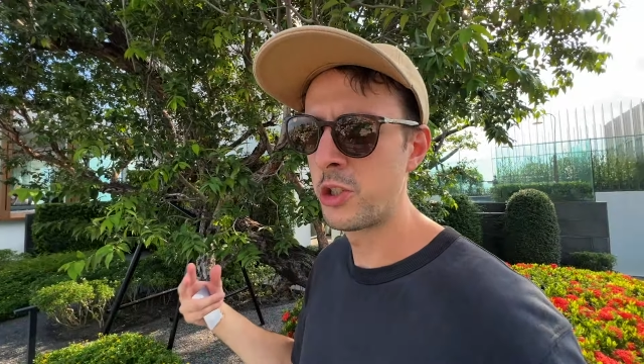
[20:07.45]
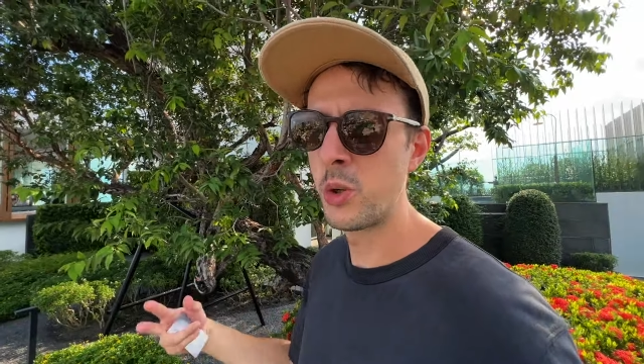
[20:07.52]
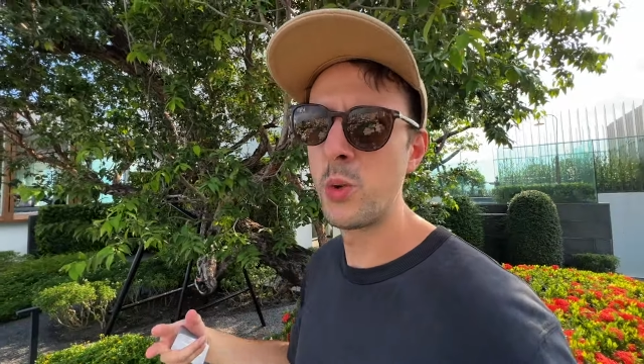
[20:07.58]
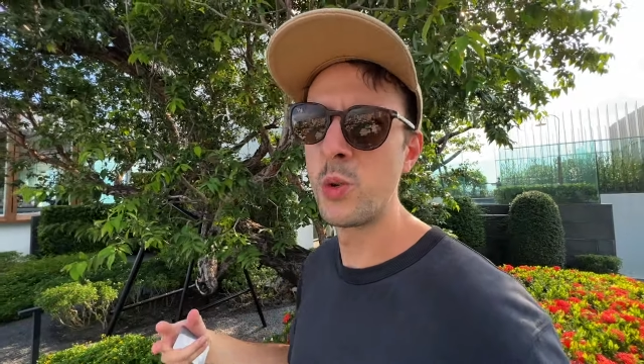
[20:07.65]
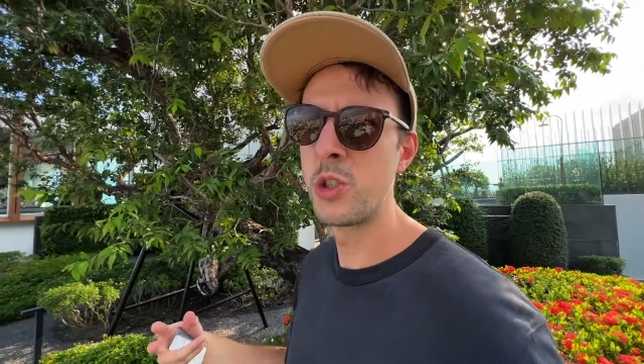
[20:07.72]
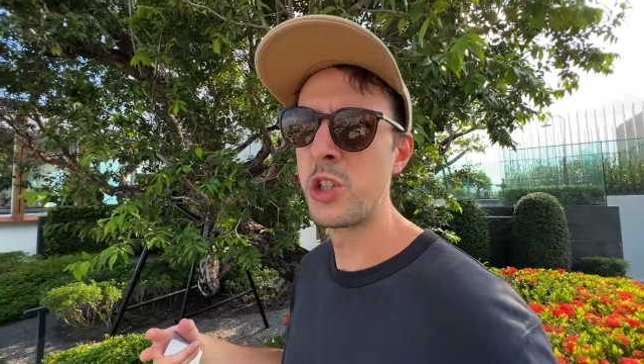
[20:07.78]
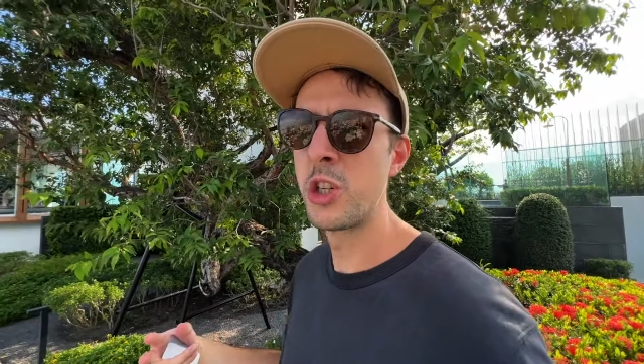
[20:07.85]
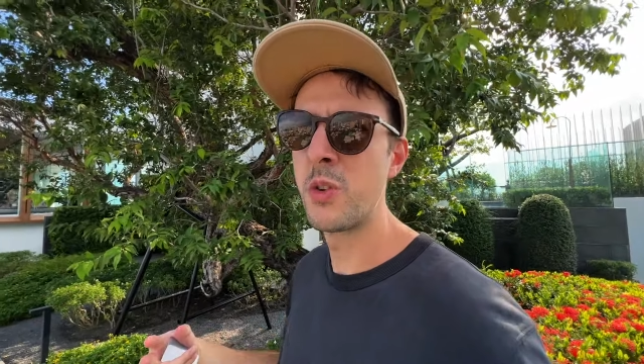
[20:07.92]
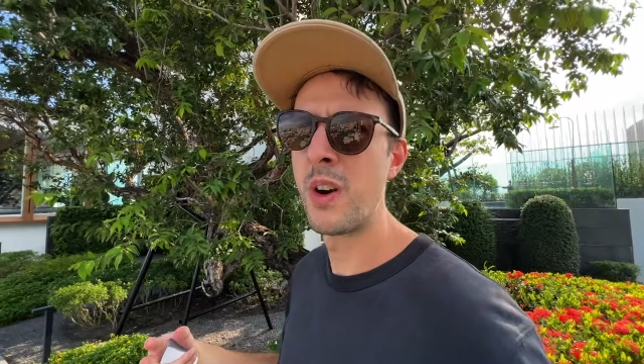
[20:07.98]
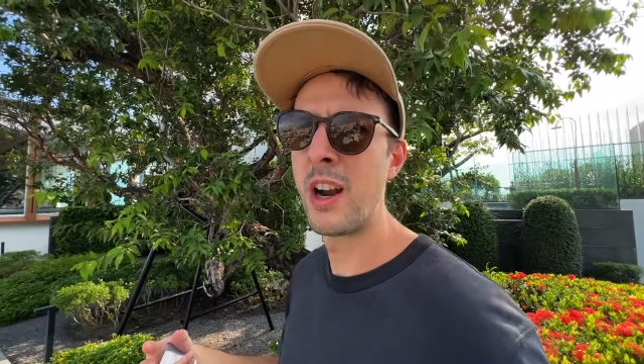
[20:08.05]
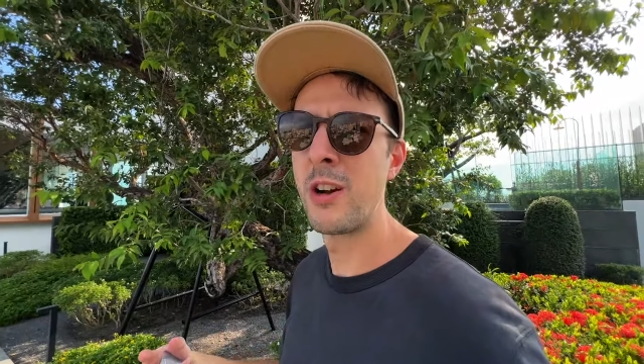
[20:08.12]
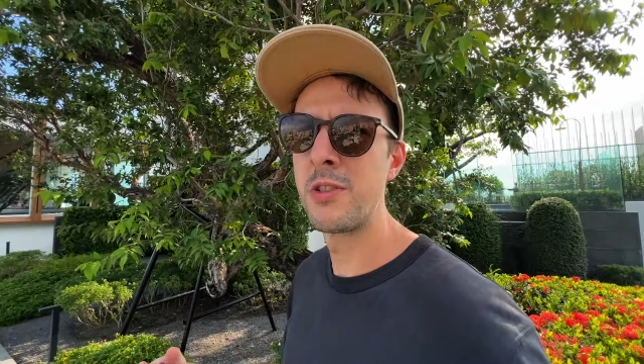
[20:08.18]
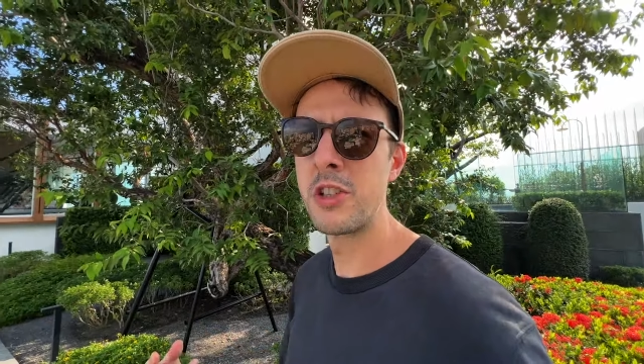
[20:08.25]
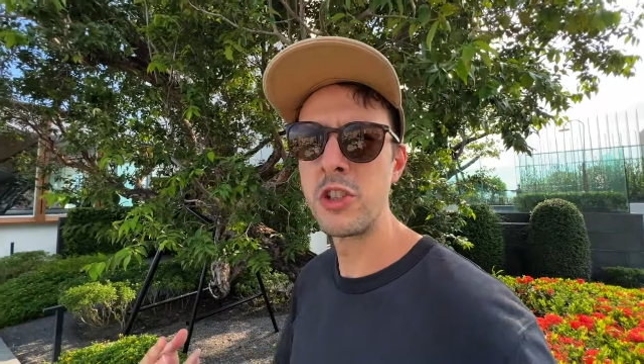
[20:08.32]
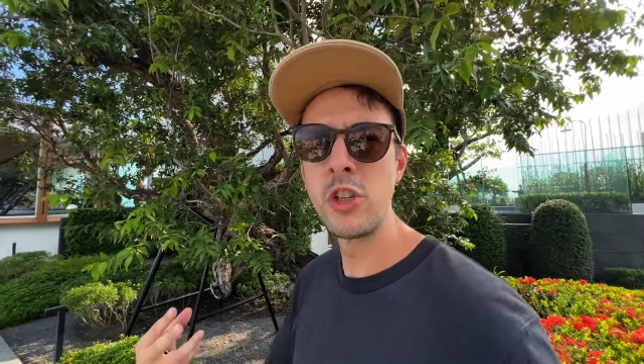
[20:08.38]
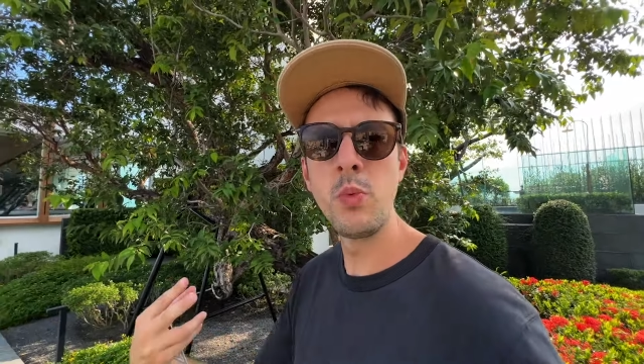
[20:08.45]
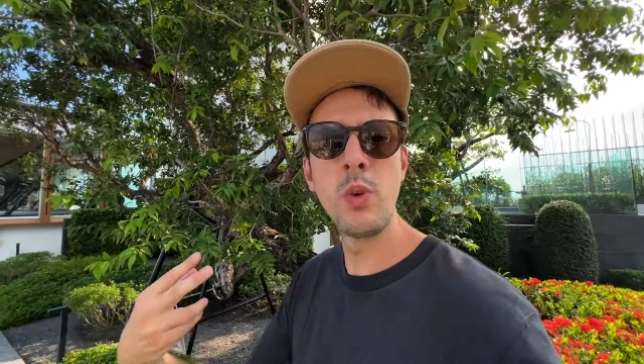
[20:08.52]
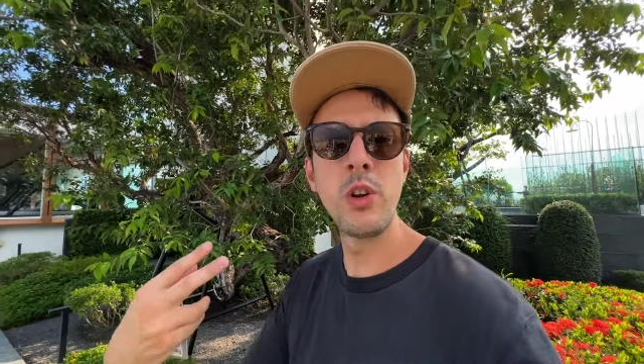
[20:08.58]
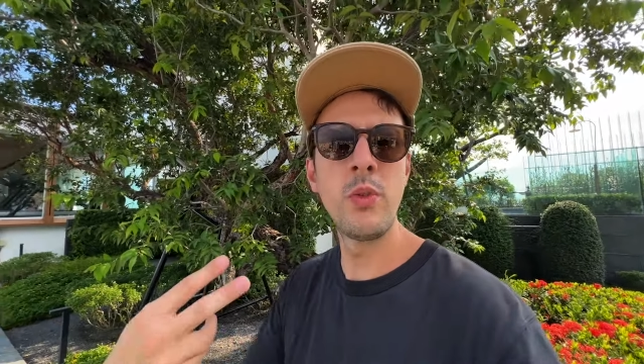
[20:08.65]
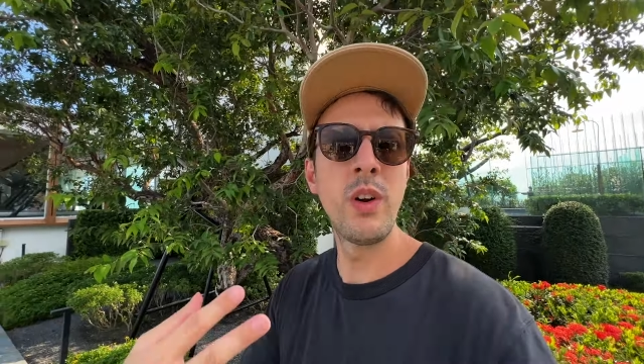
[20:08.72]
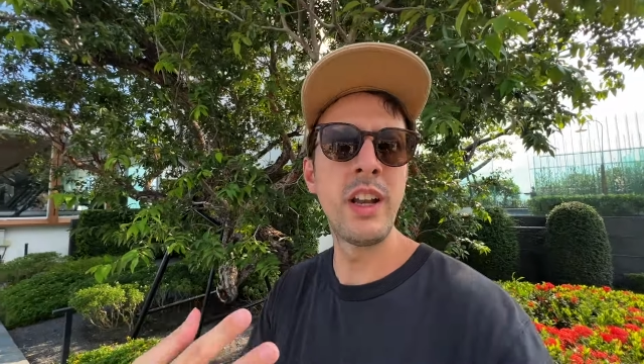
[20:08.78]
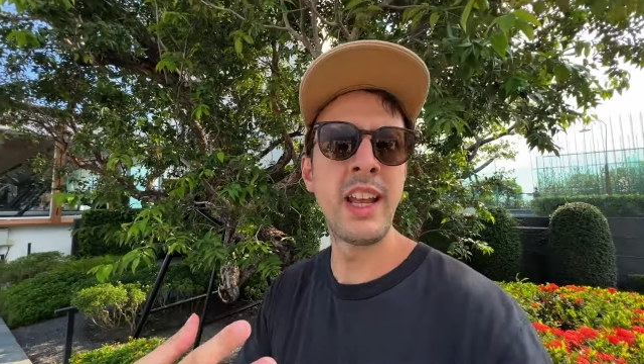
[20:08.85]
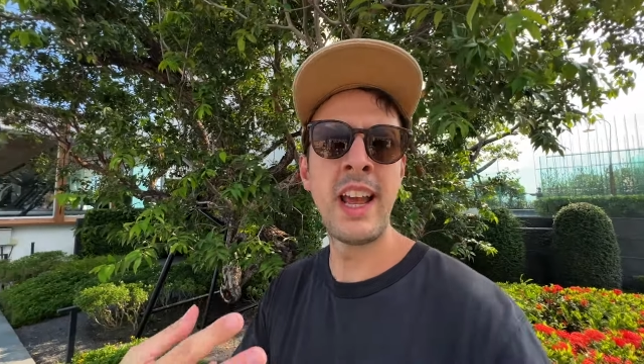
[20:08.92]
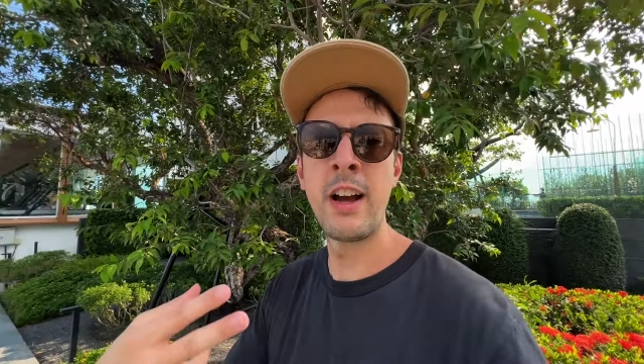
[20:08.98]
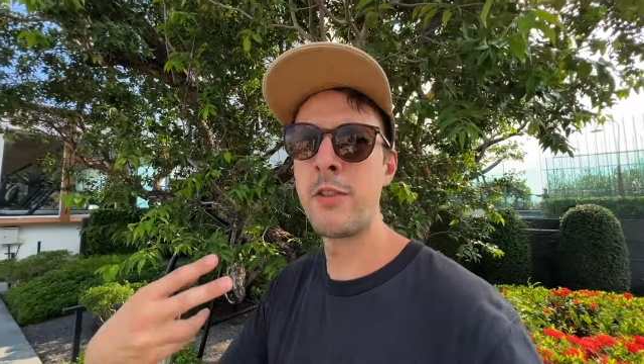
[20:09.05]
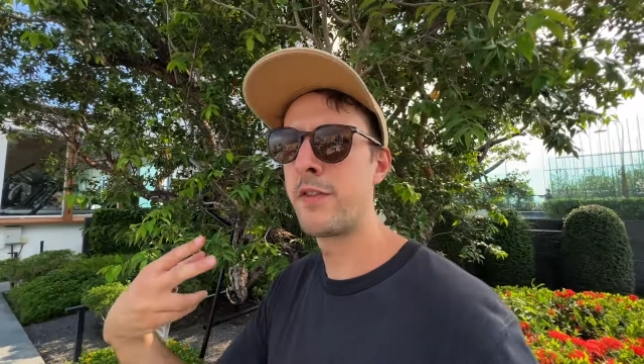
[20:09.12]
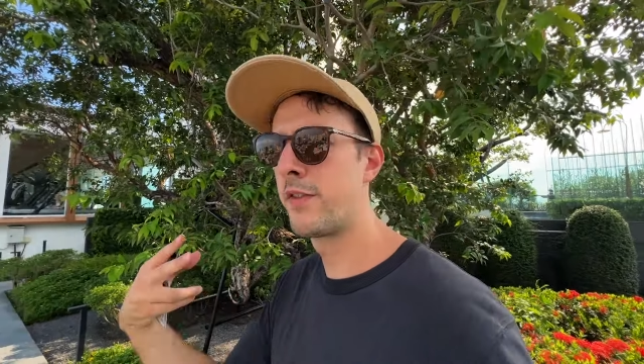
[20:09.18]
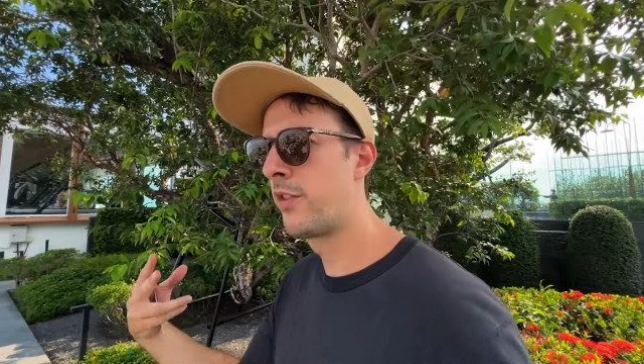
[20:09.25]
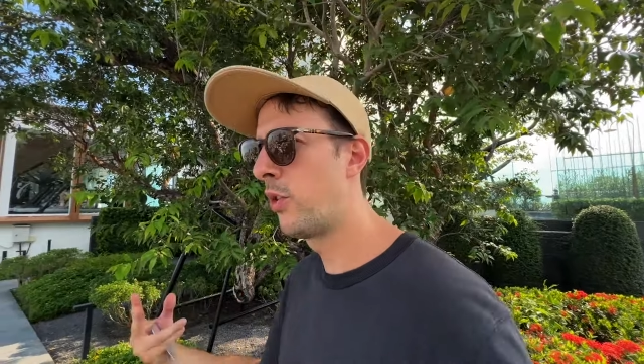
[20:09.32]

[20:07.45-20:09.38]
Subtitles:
toured you around and you want to rent it out